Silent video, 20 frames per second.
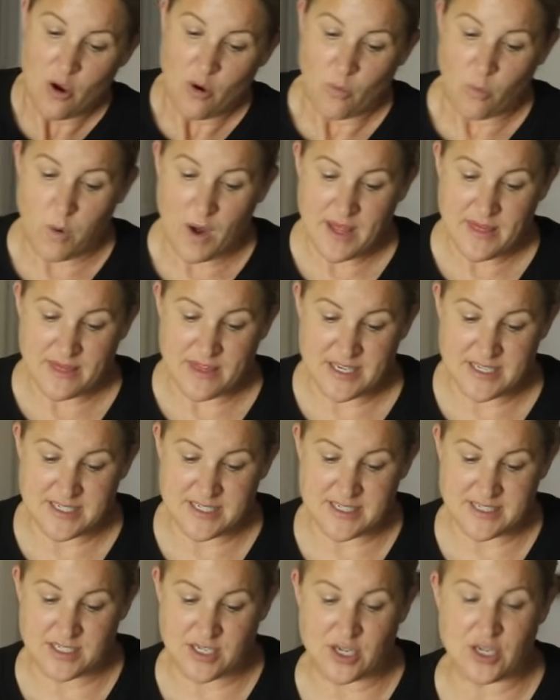What this
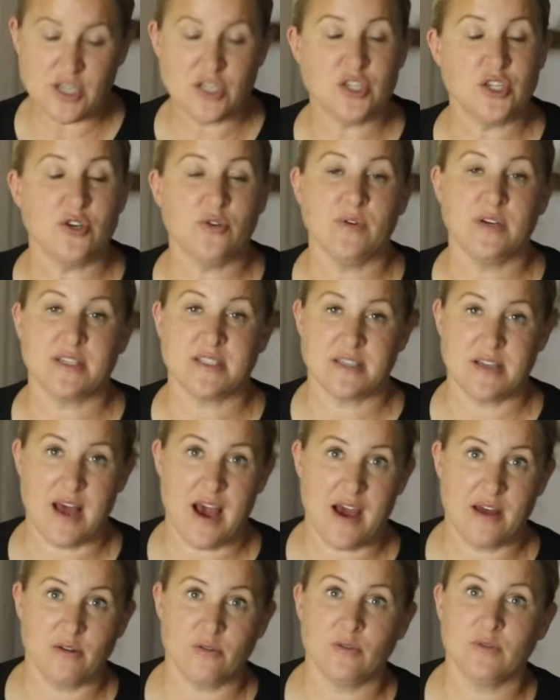is gonna do is
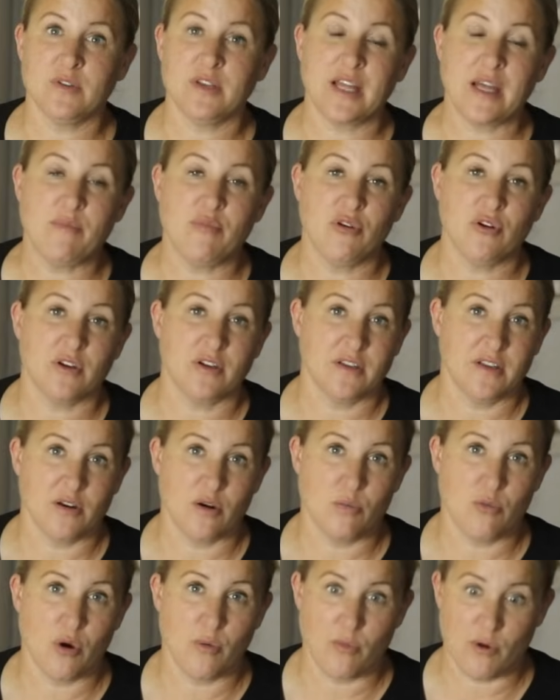not only put a
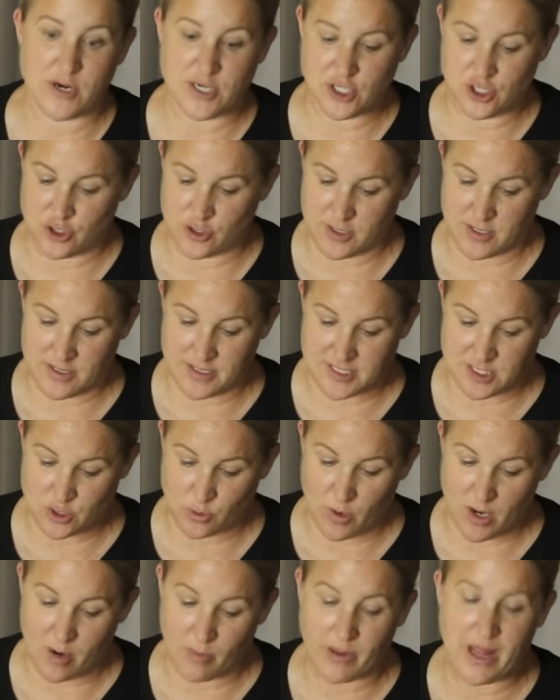little more moisture into the
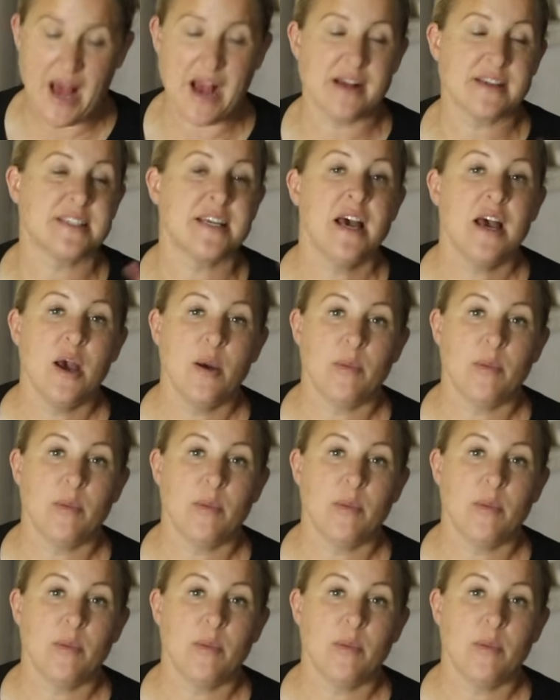soil blocks,